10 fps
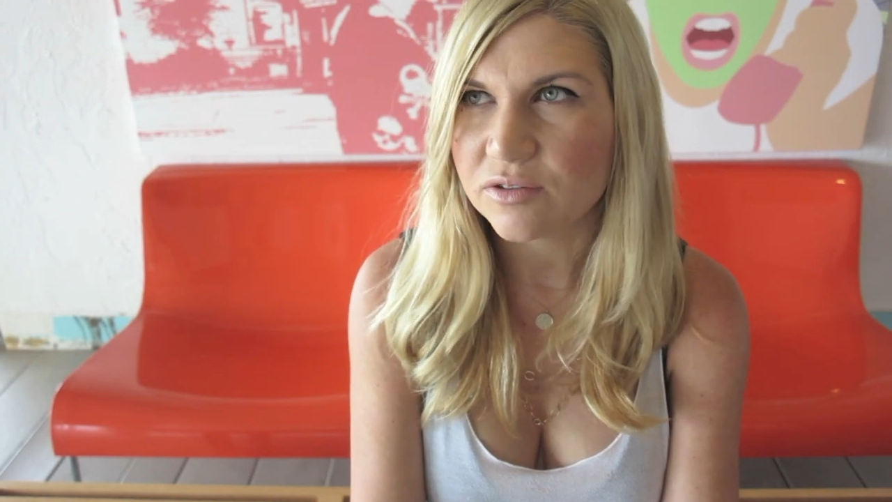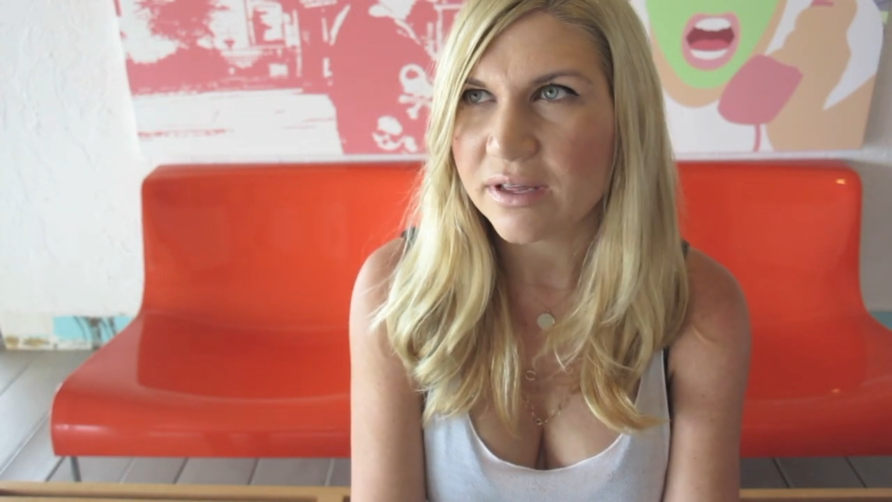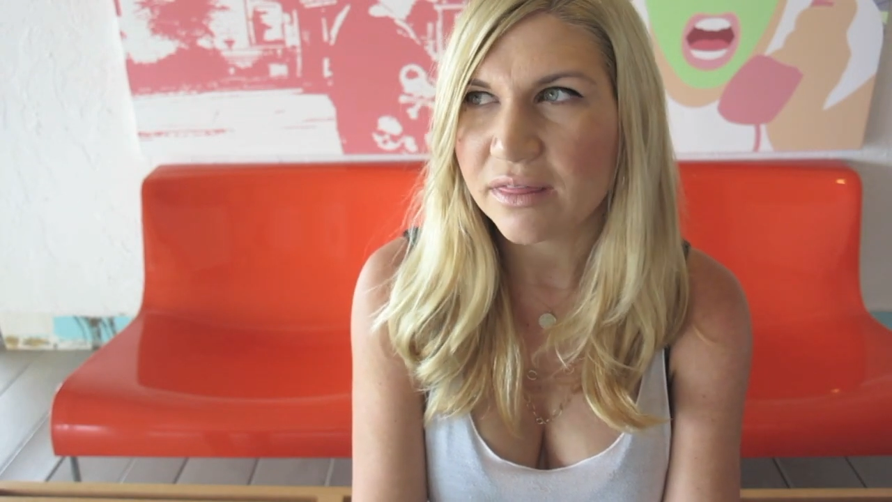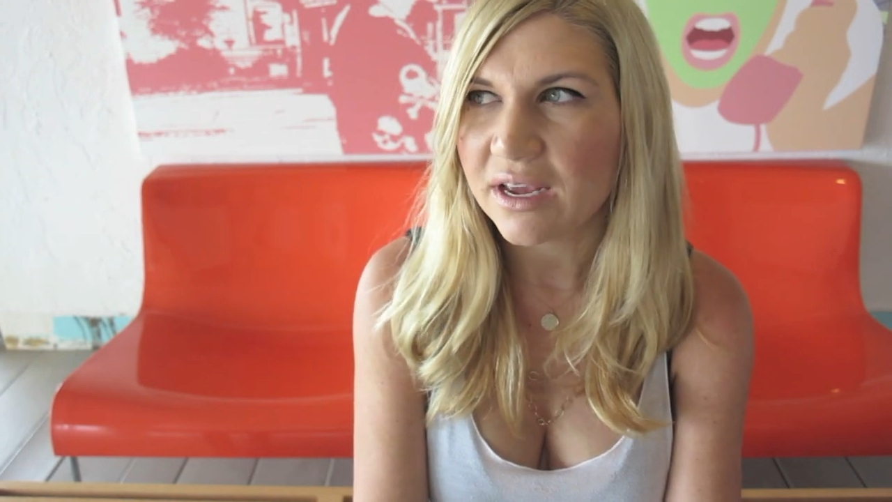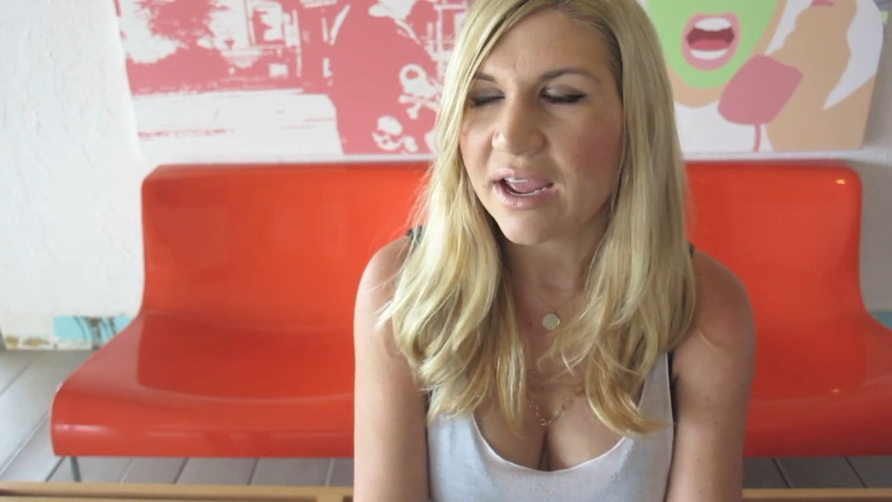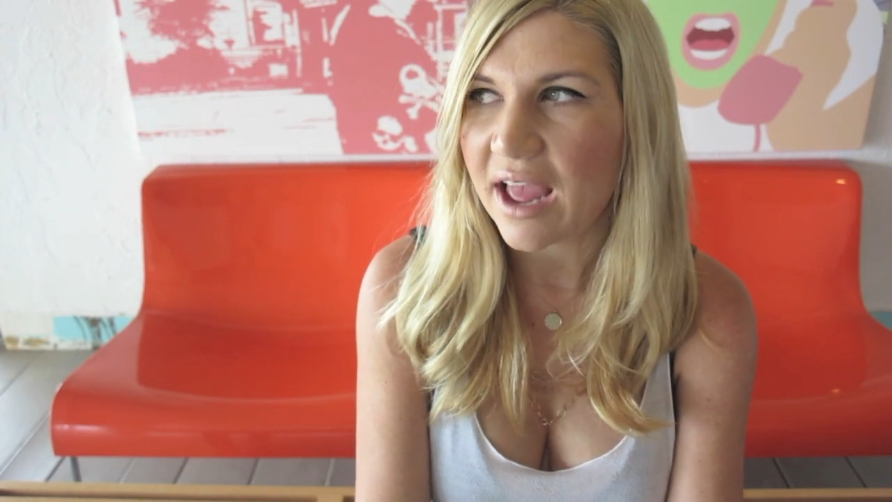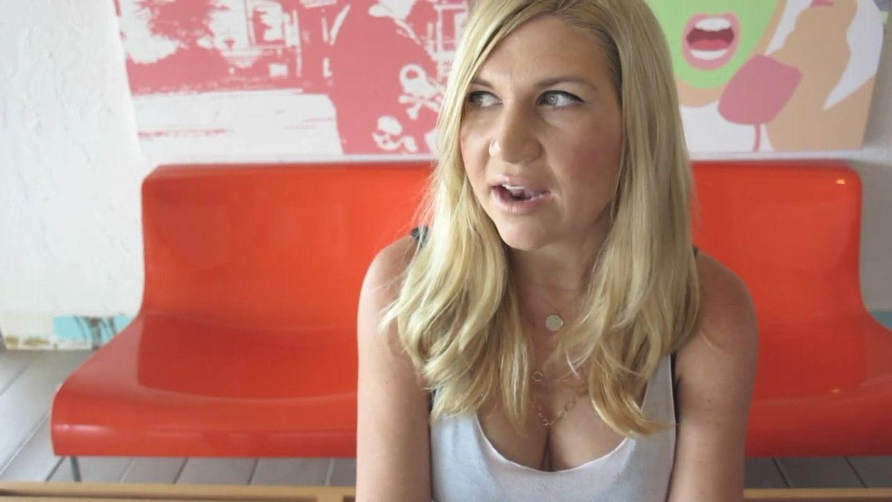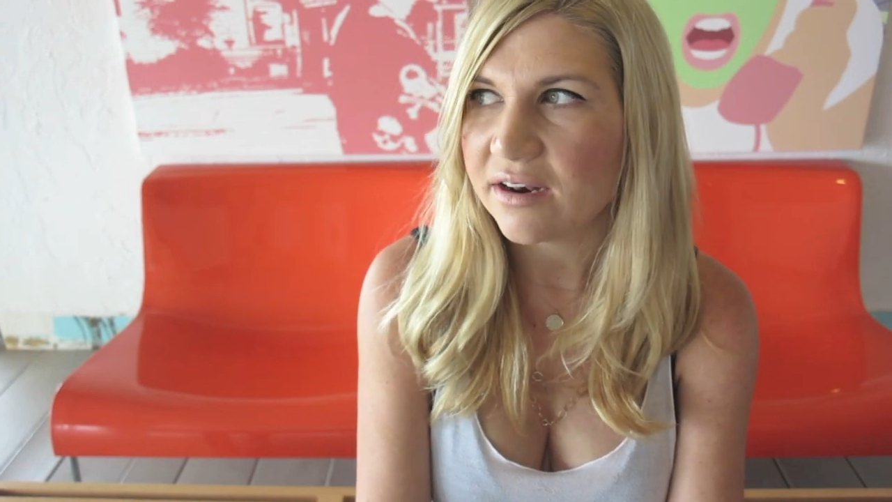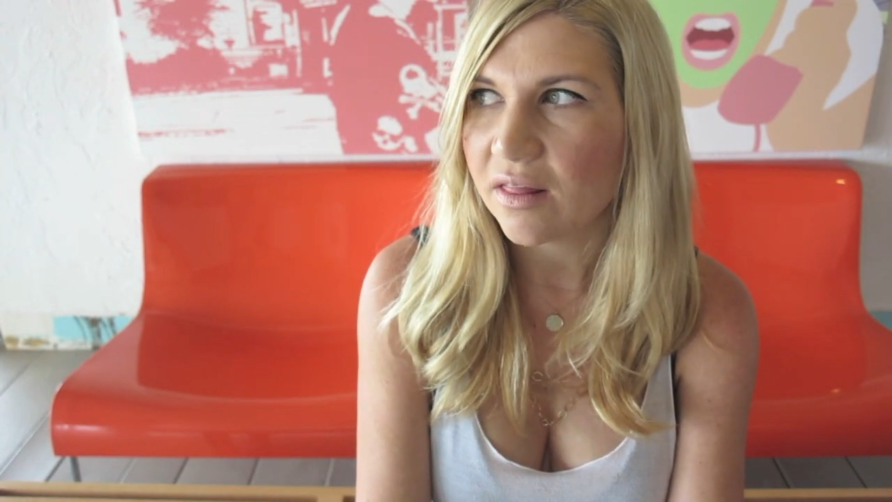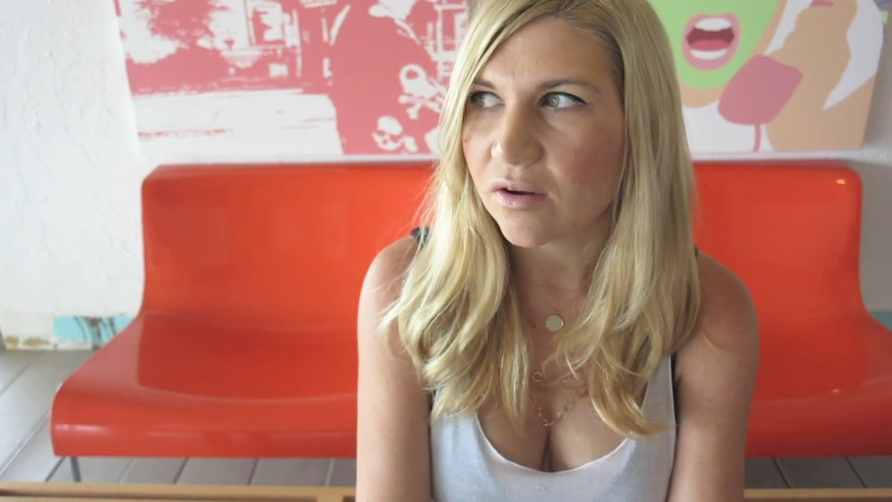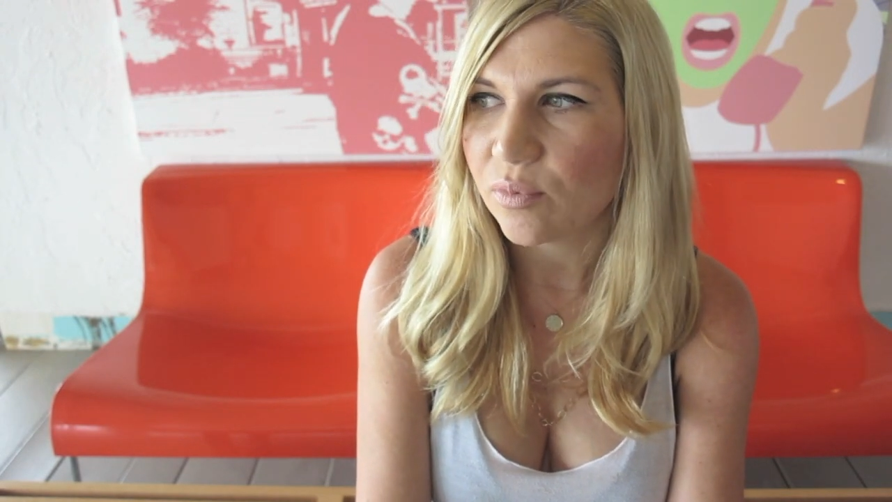So I think I had another